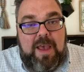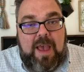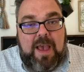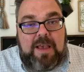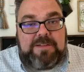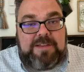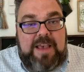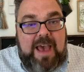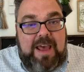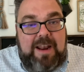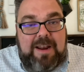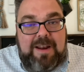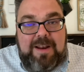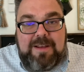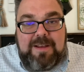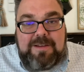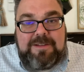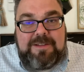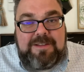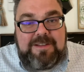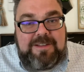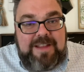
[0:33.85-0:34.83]
has had an
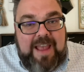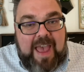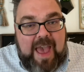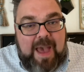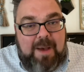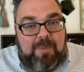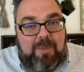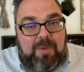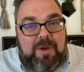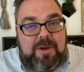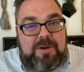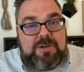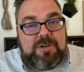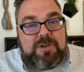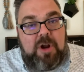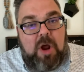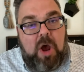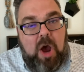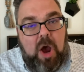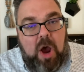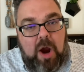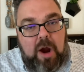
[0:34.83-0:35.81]
established
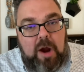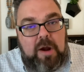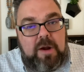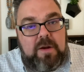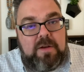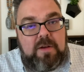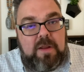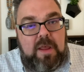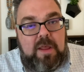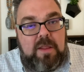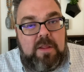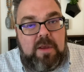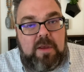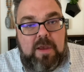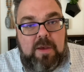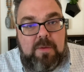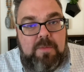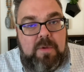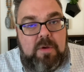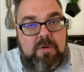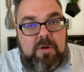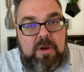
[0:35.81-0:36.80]
heart in the
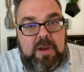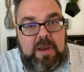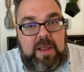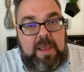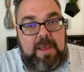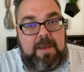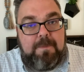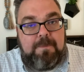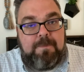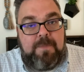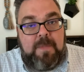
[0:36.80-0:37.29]
community,